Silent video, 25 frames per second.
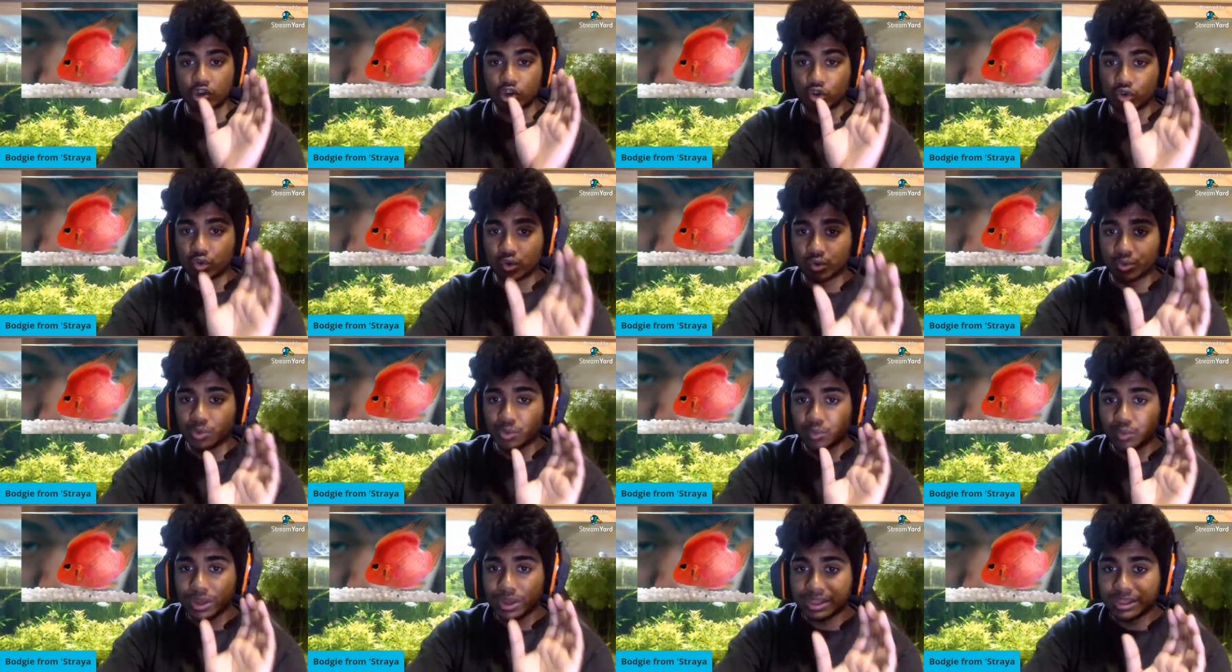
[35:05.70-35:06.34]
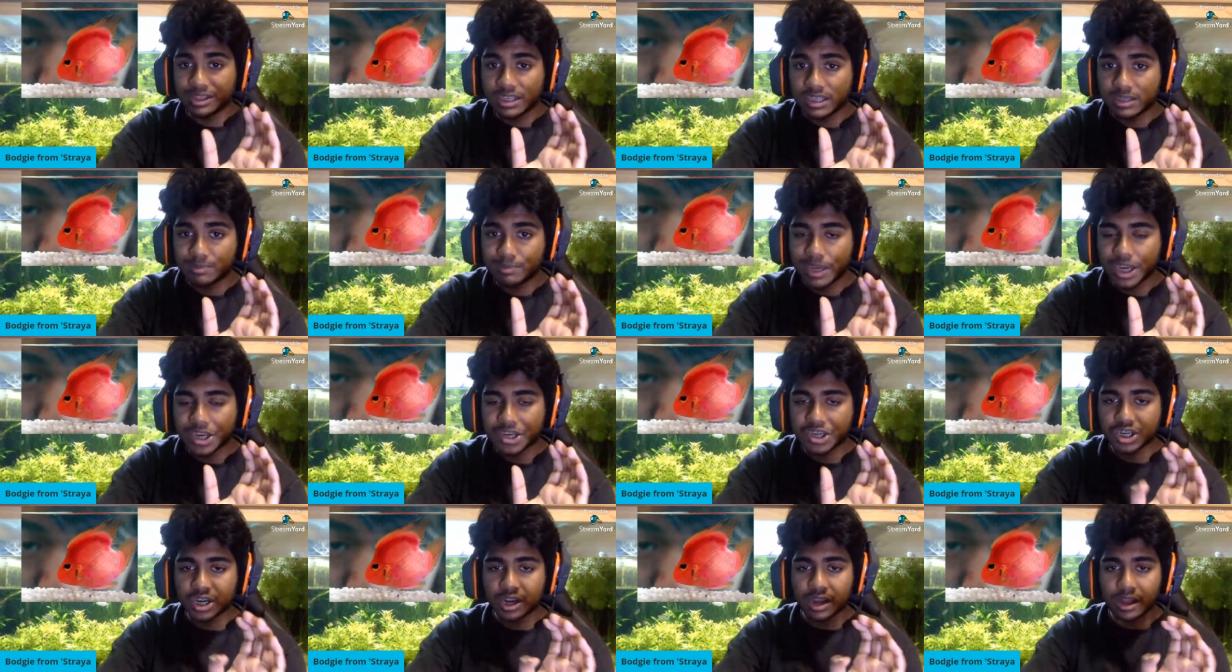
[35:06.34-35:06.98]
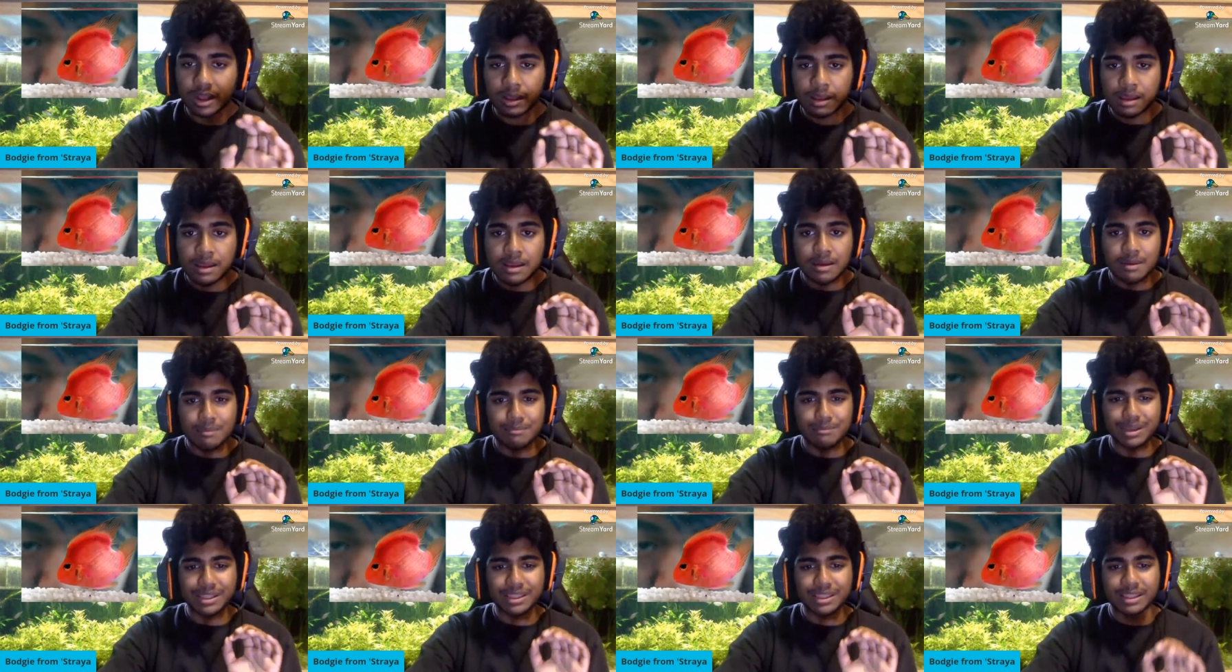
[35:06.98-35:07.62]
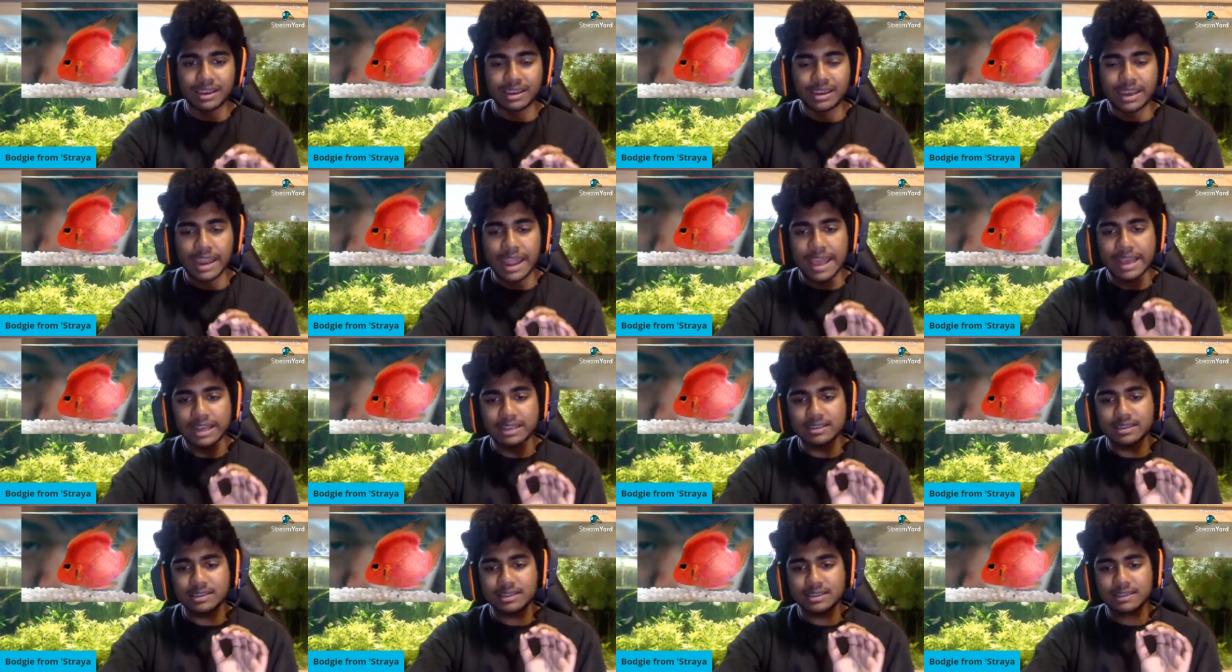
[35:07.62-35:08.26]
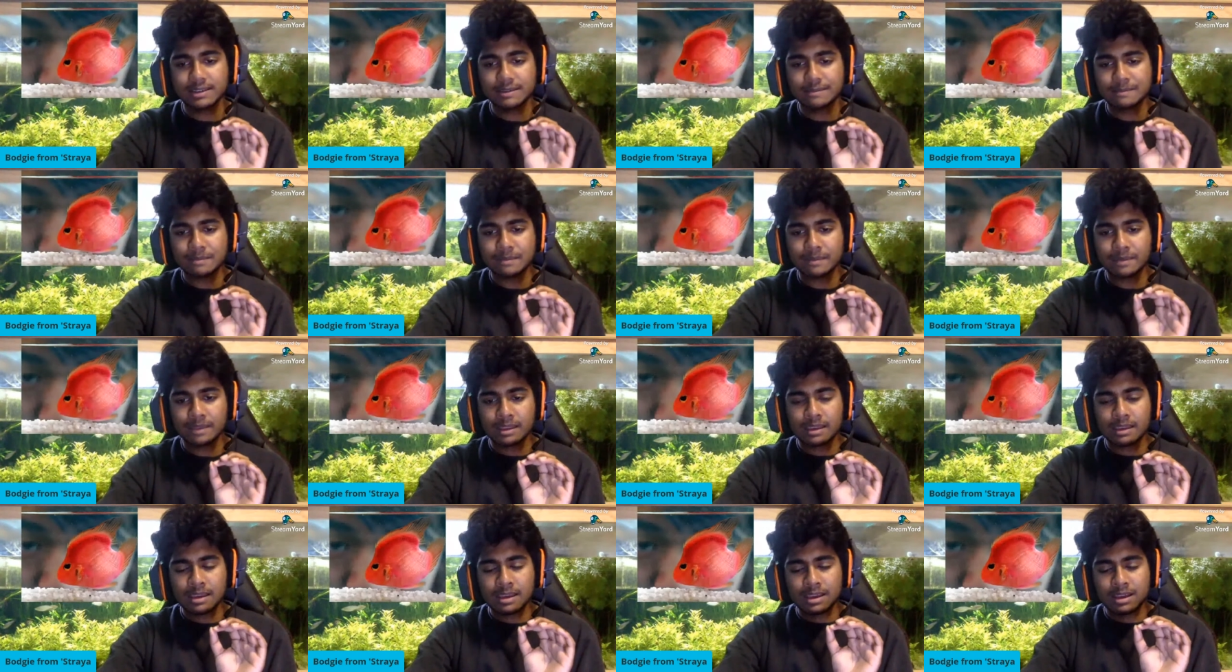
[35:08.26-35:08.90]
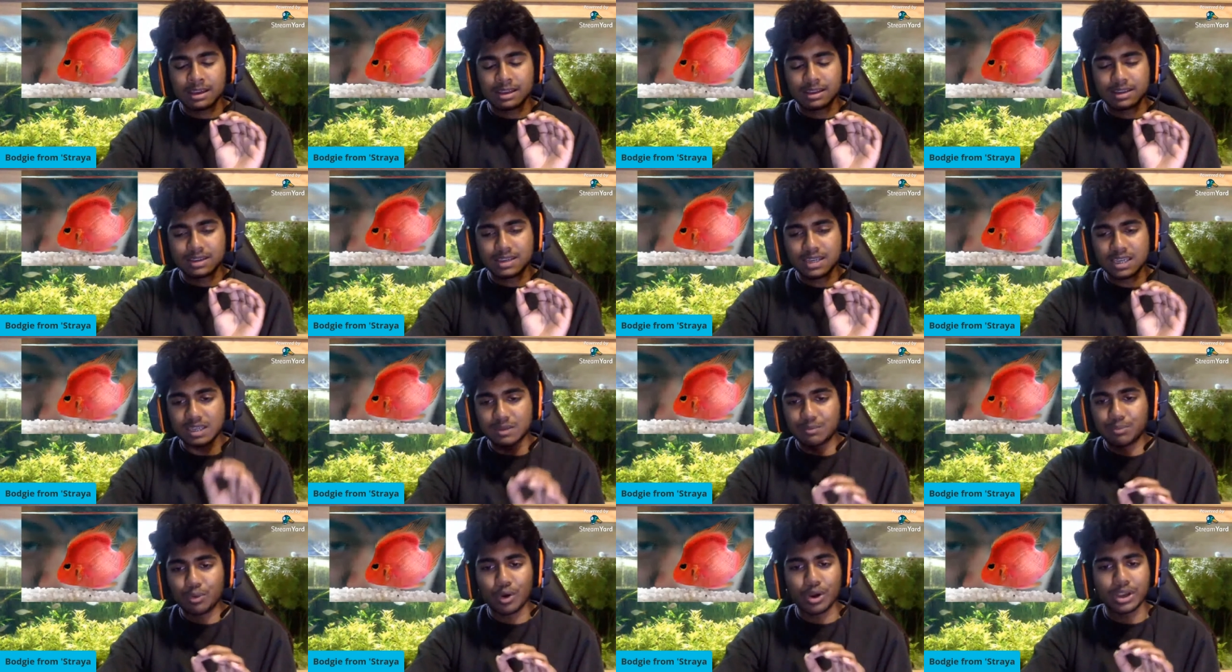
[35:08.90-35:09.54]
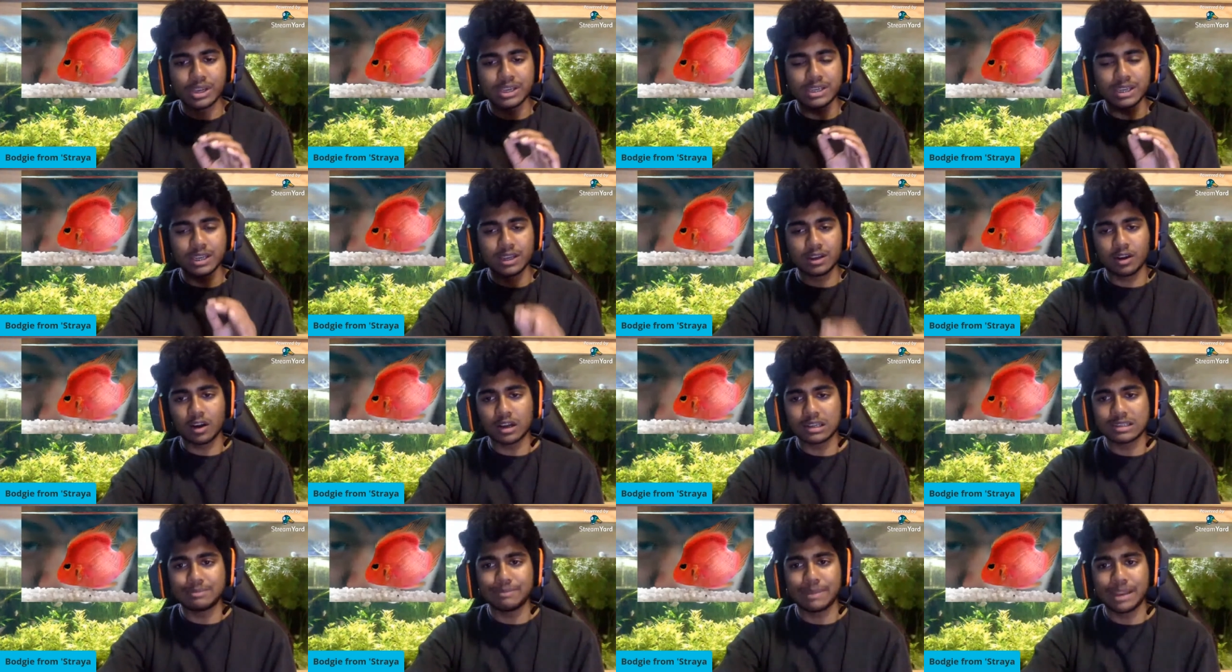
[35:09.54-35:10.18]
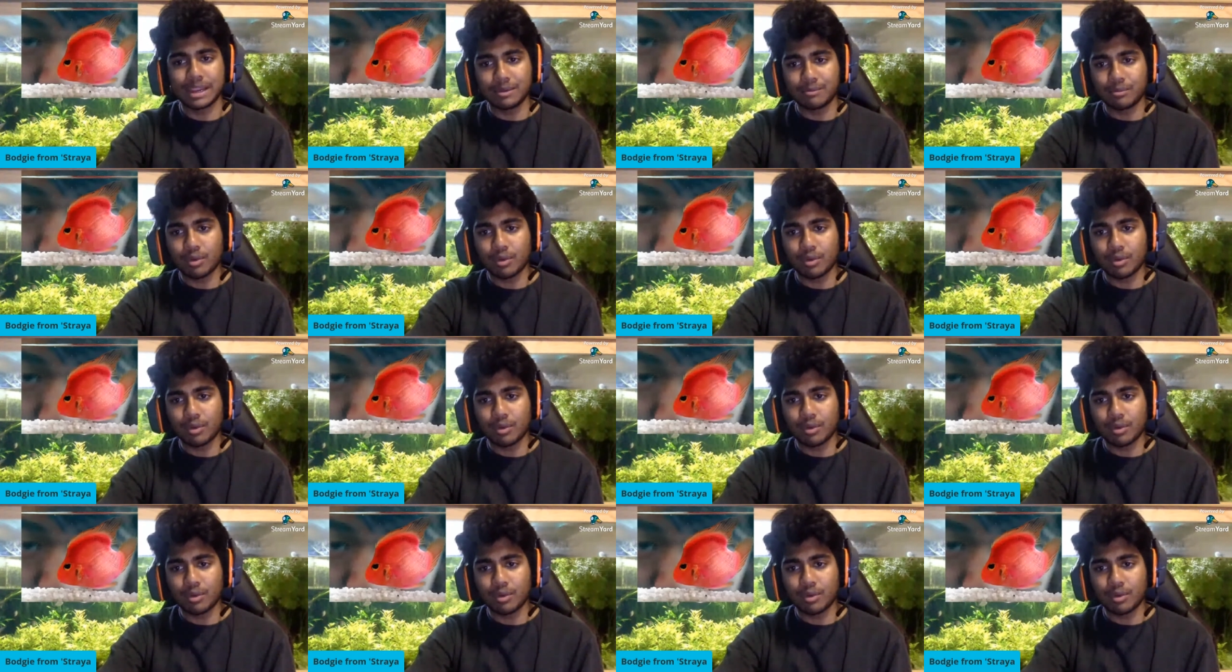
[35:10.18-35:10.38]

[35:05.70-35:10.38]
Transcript: true with this picture, but the next disappointing cosmetic